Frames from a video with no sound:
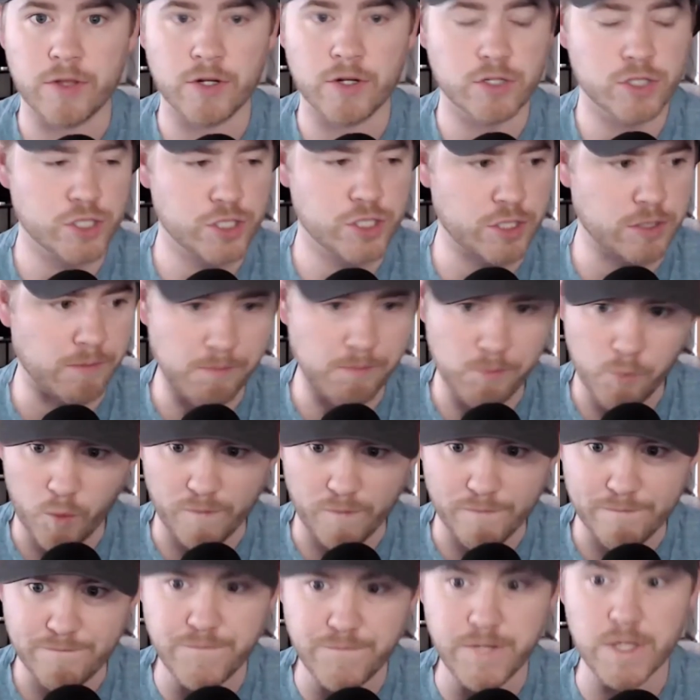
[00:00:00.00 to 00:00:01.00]
They're just the
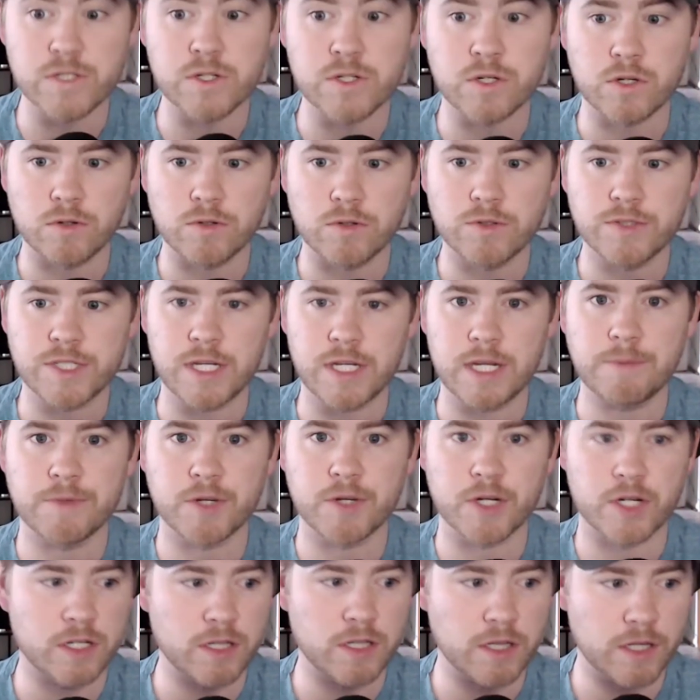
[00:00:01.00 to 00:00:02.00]
more physical team.
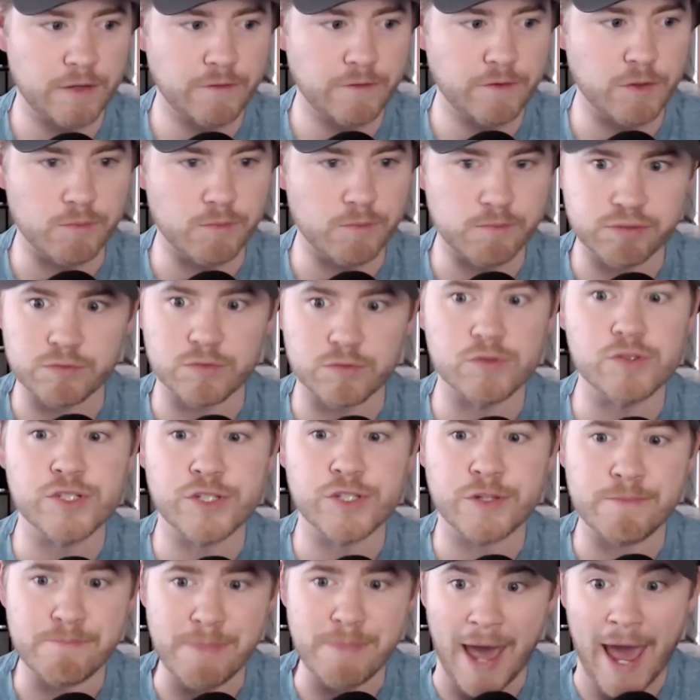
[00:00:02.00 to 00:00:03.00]
They're going to leave you
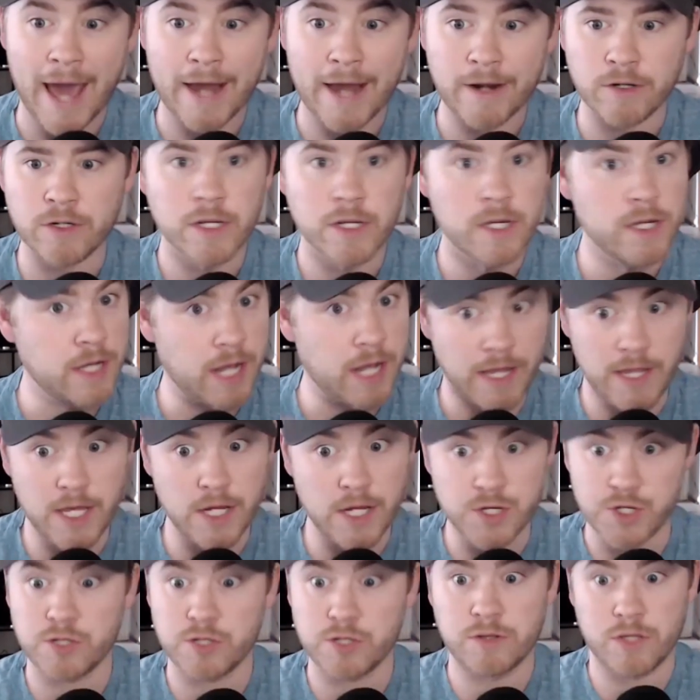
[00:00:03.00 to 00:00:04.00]
bruised and battered, and
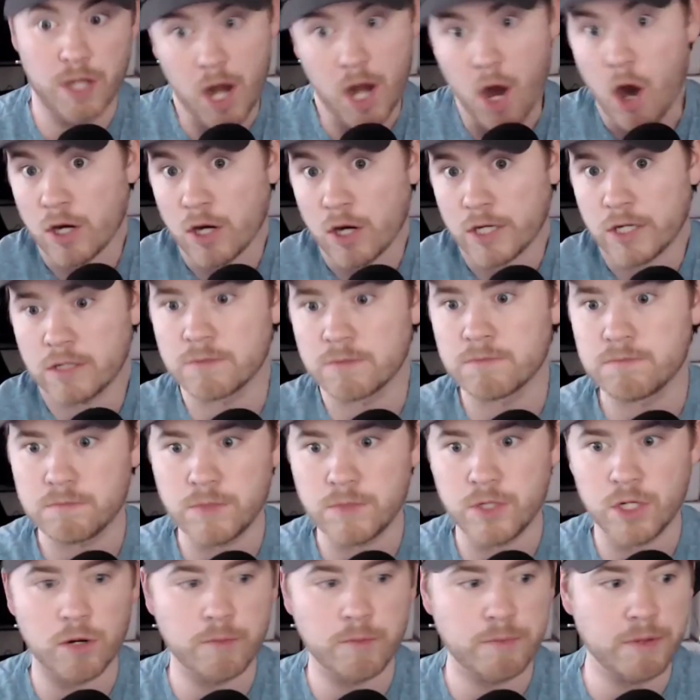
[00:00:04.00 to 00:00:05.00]
they are going
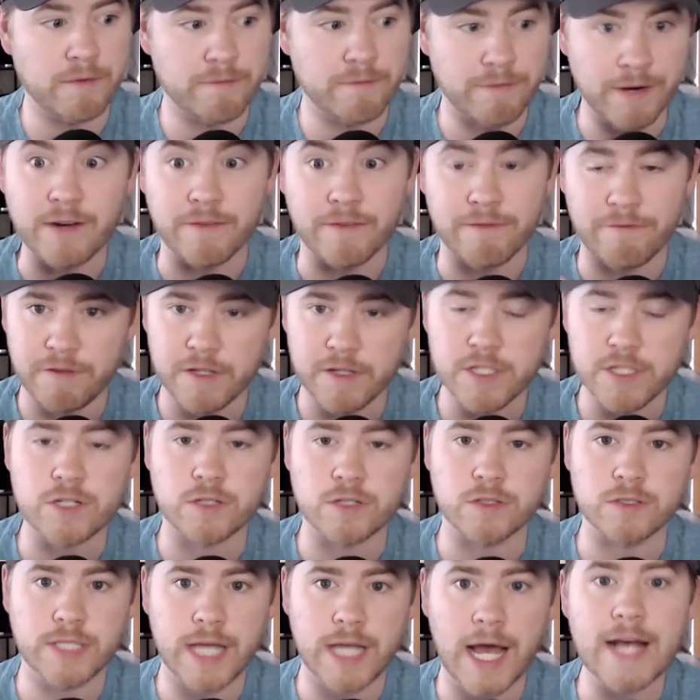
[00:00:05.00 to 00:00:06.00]
to, be a very
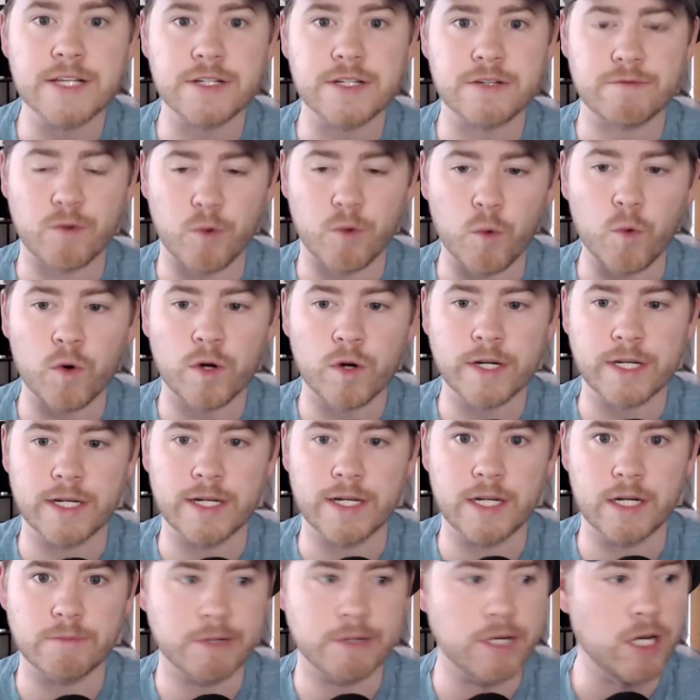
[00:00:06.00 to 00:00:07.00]
physical test for Oregon
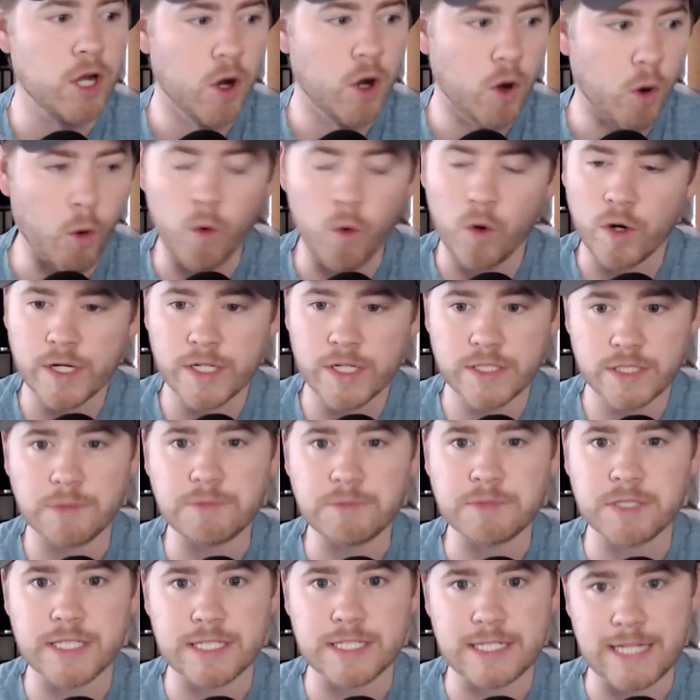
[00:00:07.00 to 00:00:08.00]
here. But Oregon's
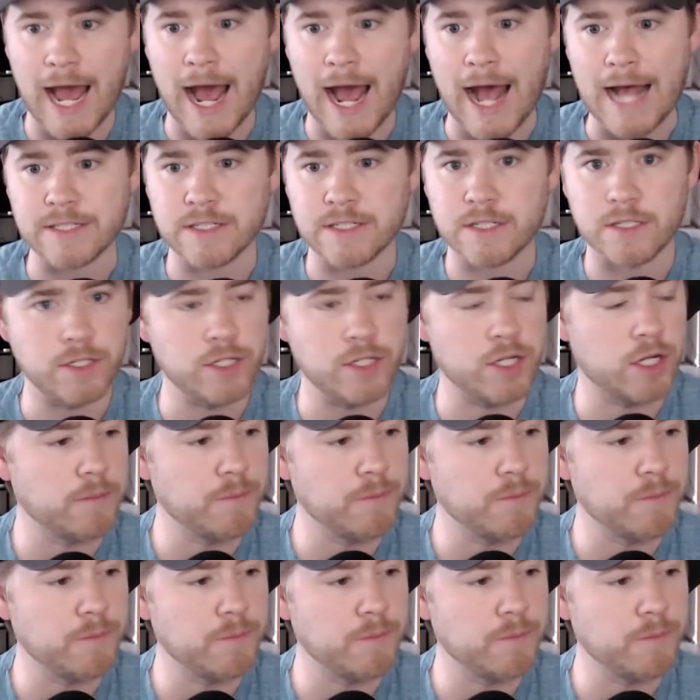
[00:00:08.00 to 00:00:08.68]
up to the task.